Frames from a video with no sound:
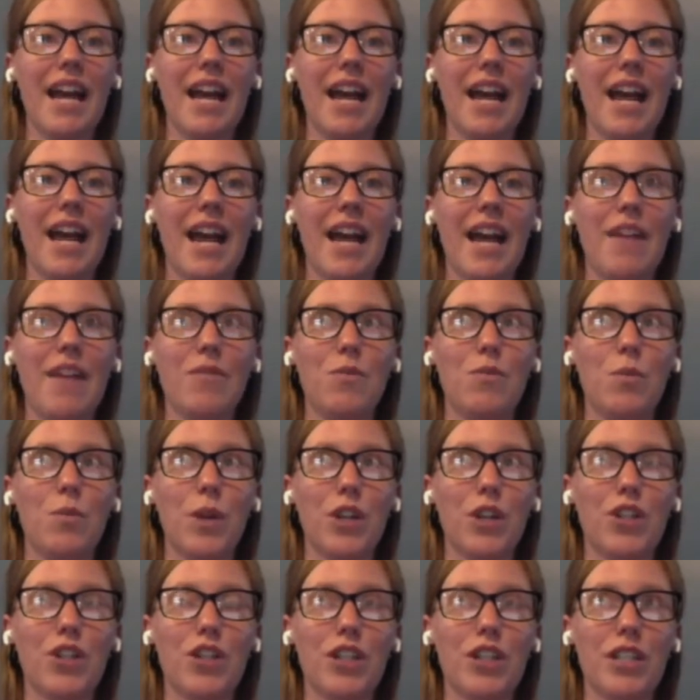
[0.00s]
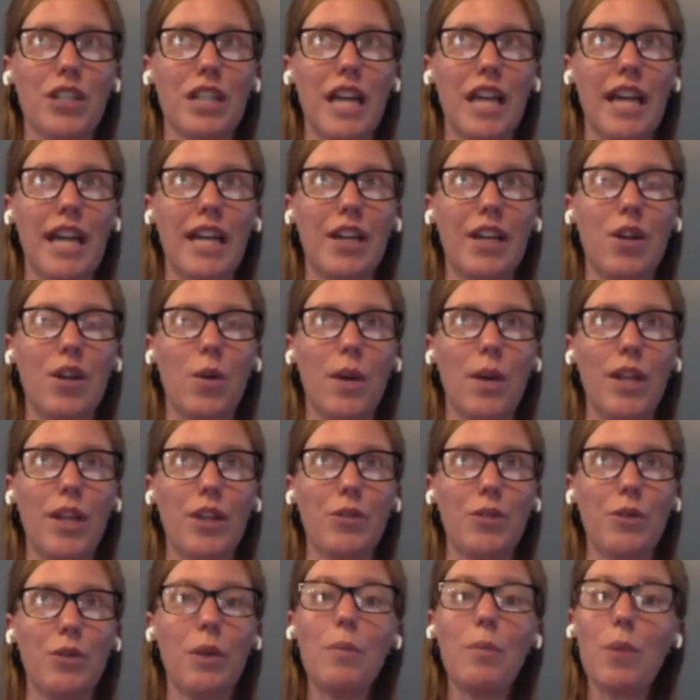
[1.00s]
And we're just like going
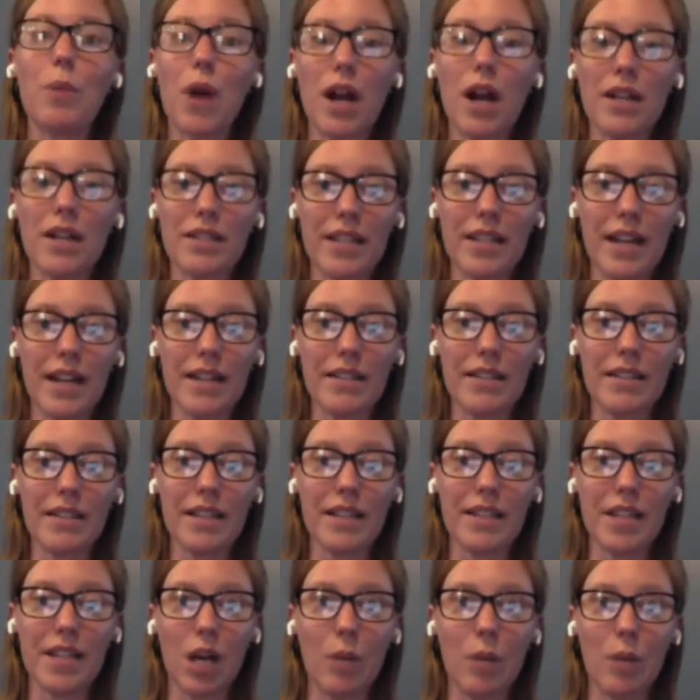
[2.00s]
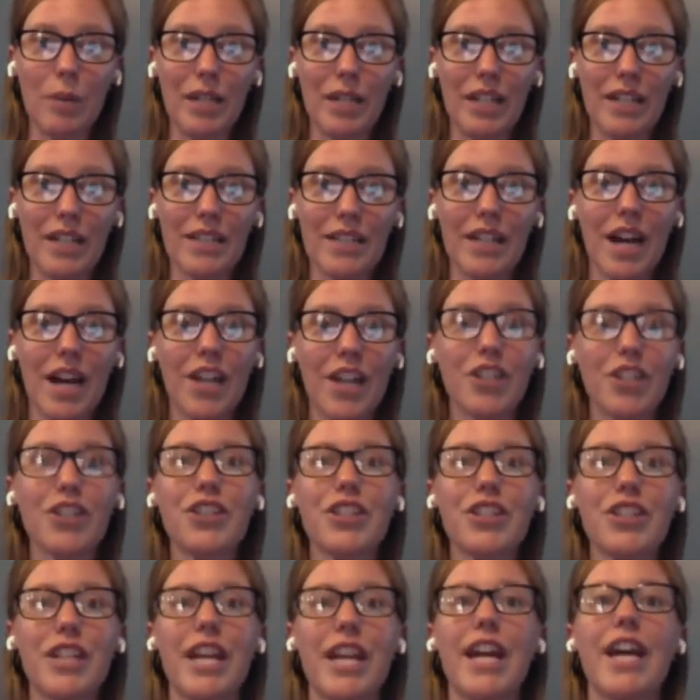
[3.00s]
through a process that's helping us
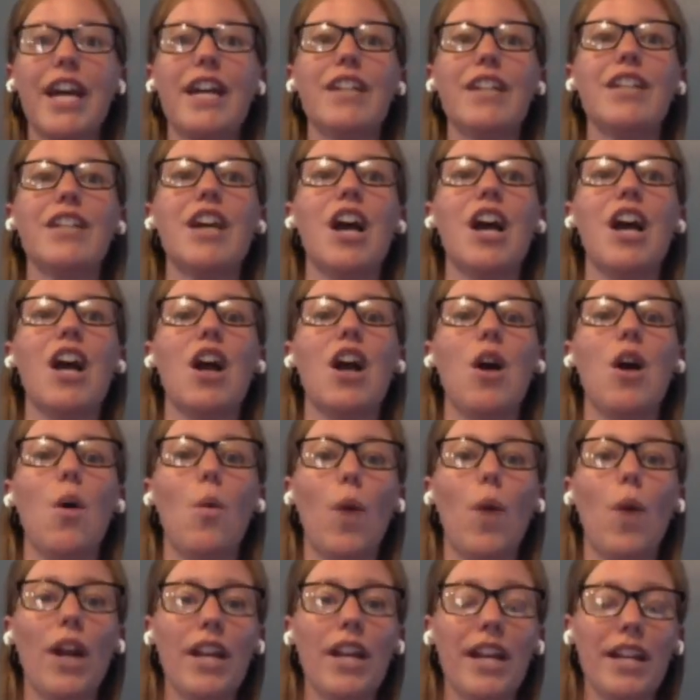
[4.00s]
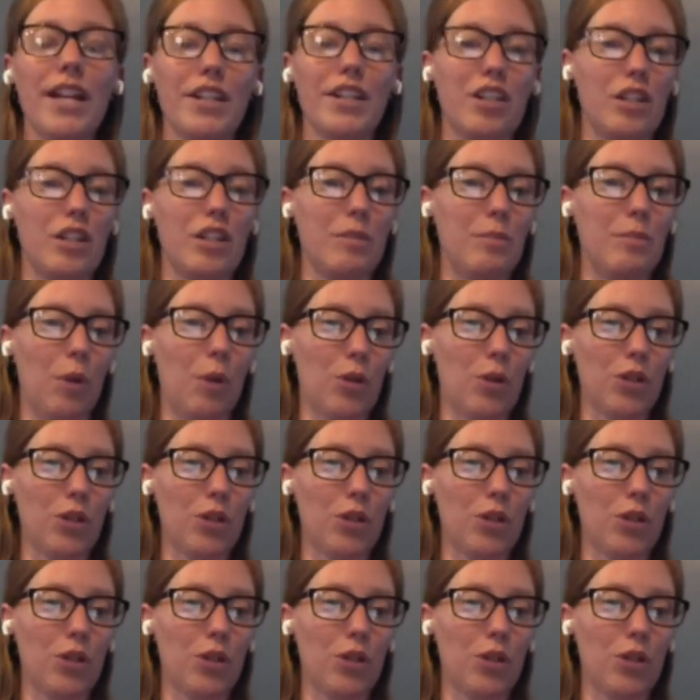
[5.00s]
understand what exposure